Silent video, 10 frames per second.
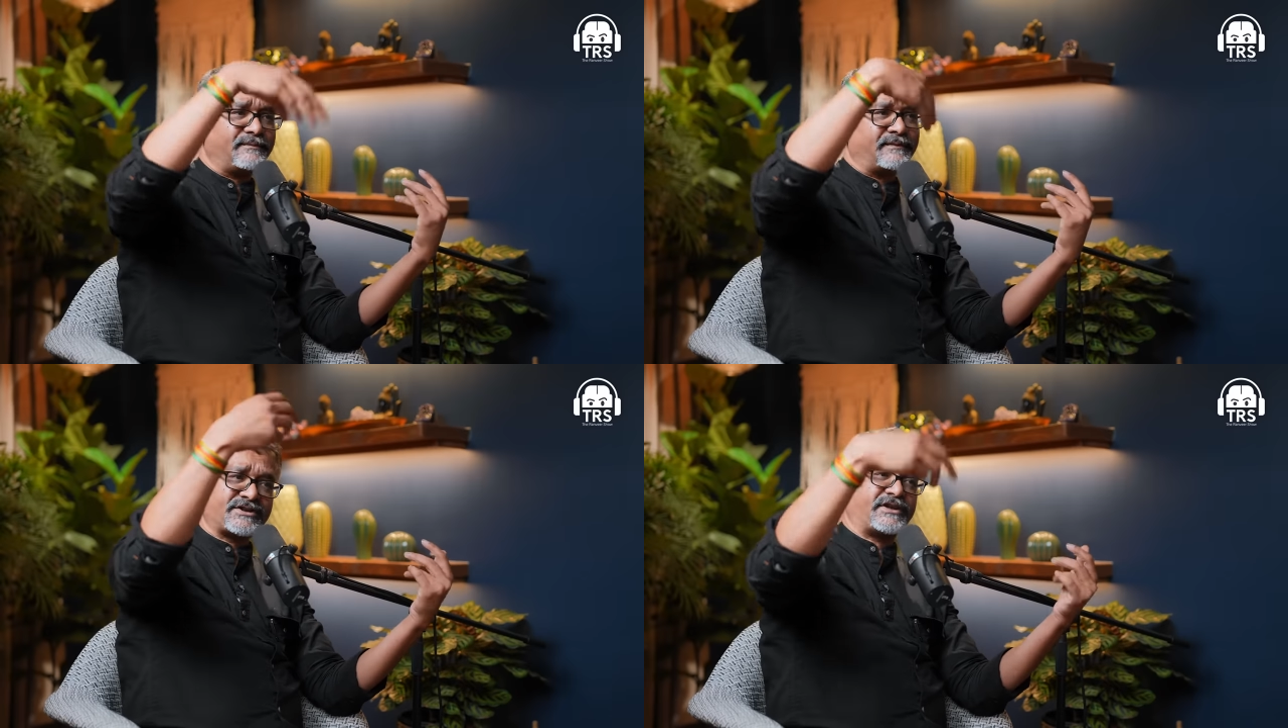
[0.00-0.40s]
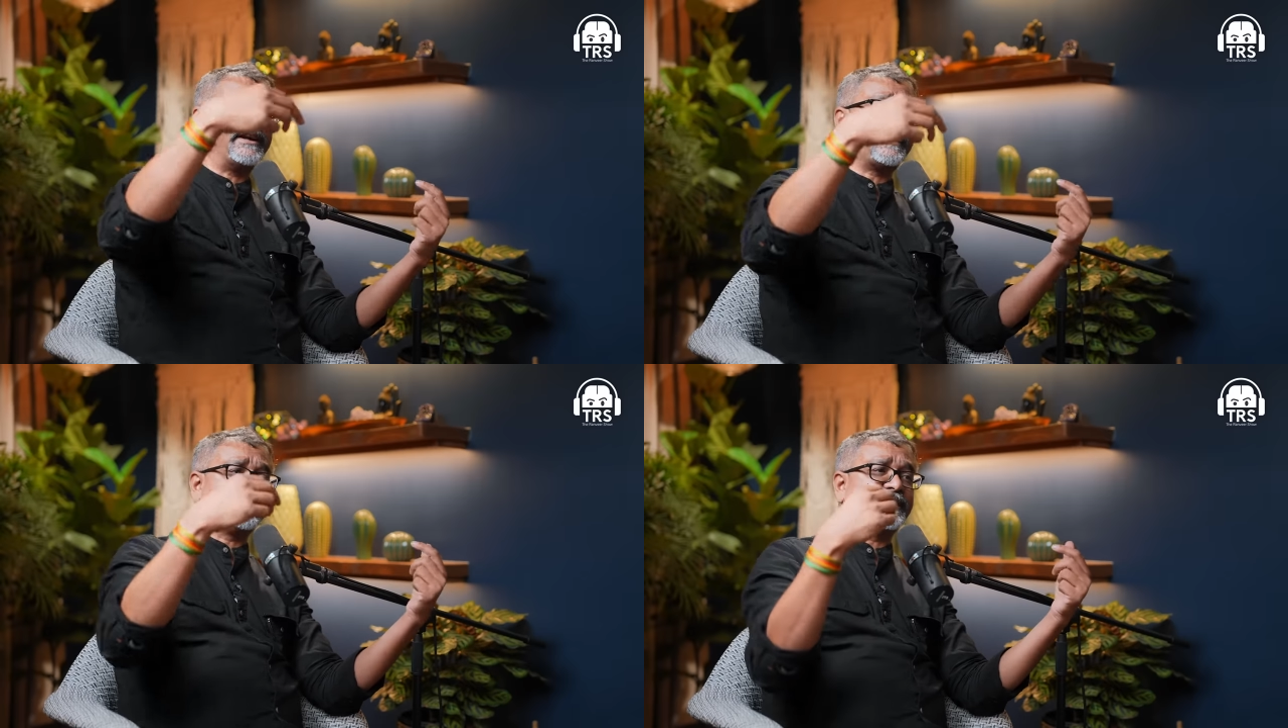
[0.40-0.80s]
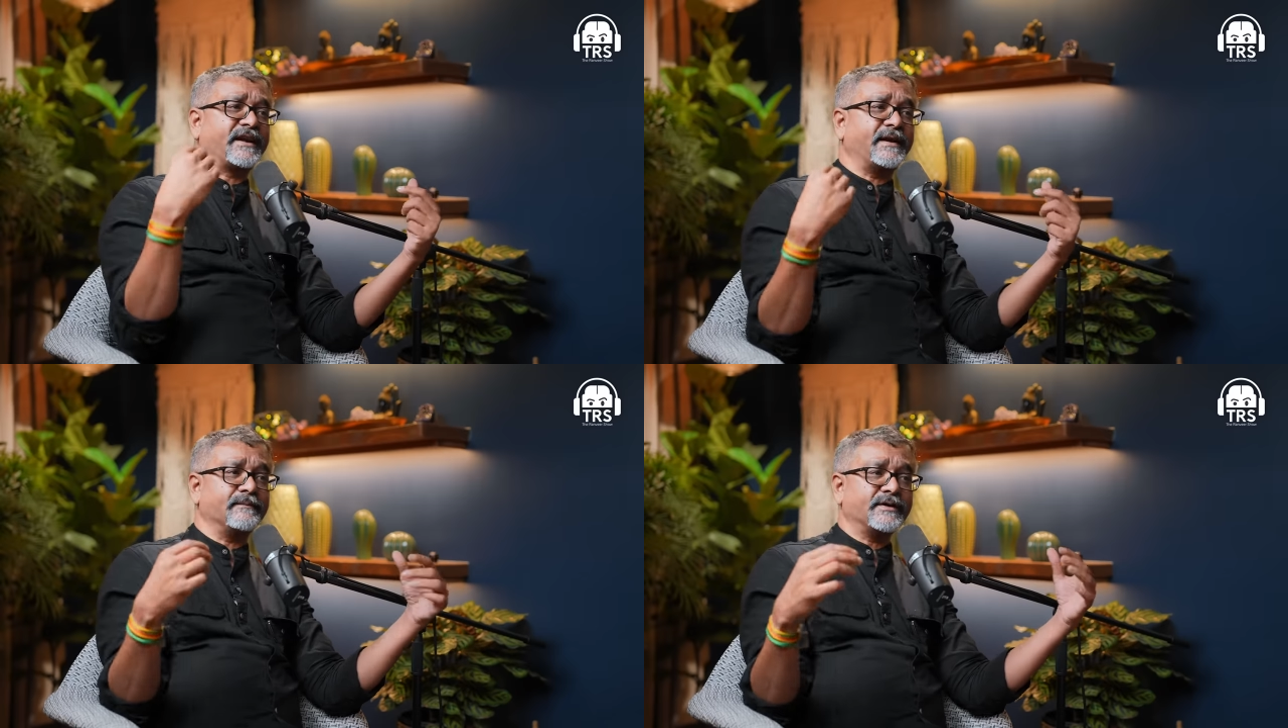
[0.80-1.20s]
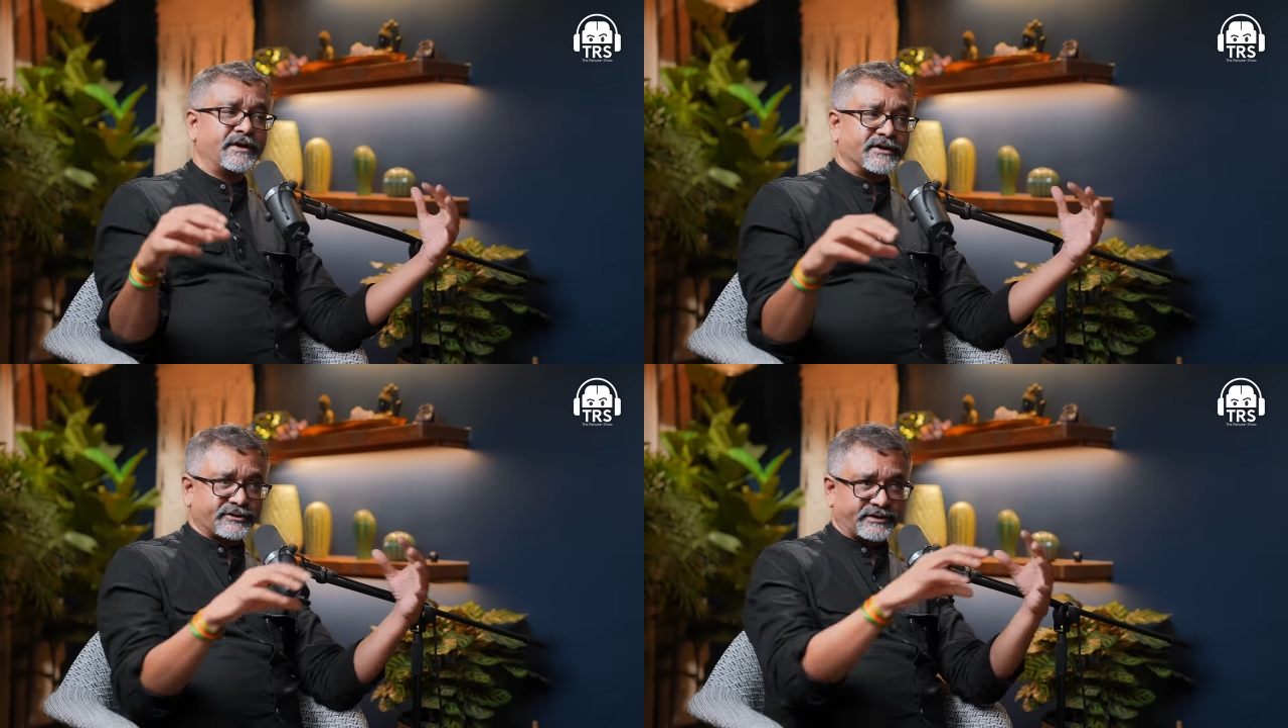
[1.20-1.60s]
much later they came
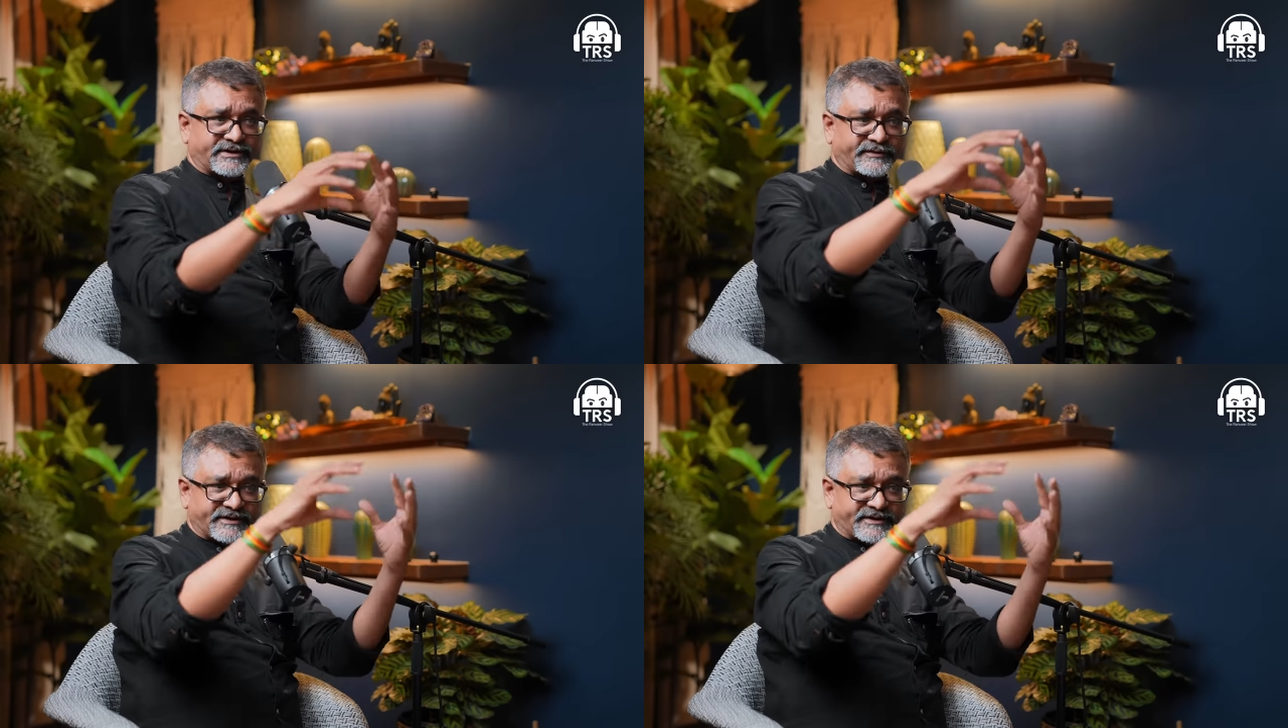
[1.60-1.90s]
so this